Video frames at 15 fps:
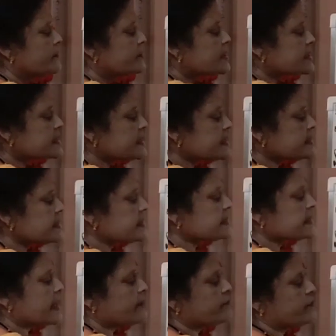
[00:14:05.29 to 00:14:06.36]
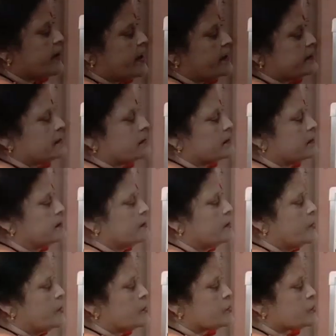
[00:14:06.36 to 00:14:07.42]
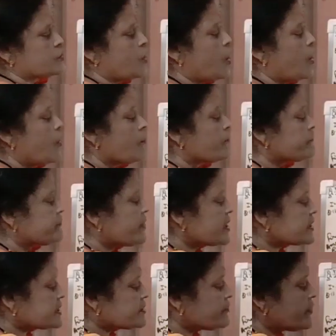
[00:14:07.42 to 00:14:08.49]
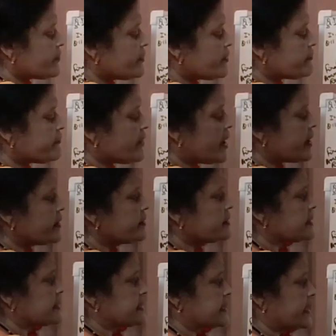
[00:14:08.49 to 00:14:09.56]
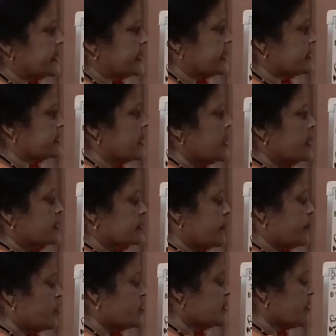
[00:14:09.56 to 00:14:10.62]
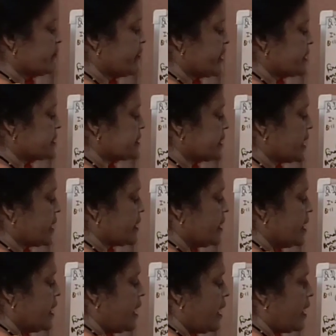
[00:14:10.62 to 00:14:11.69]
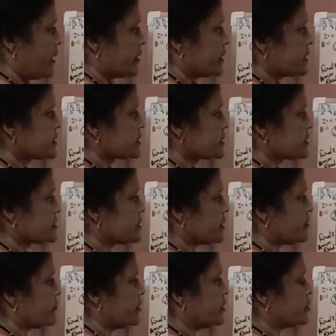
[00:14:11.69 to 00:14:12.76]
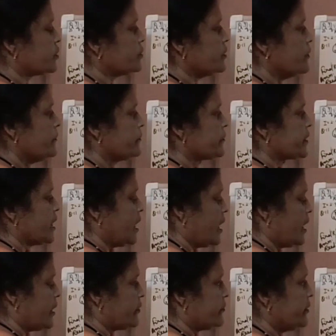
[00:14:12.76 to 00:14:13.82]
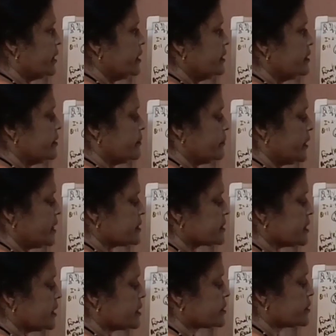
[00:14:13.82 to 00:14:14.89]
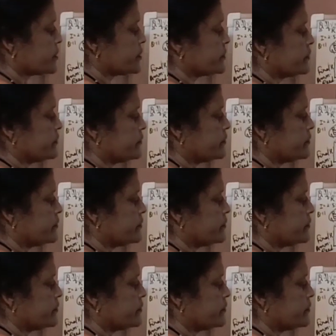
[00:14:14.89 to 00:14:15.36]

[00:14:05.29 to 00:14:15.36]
This is the same wire. So, first we will find the series. Suppose if I say RS is equal to R1 plus R2.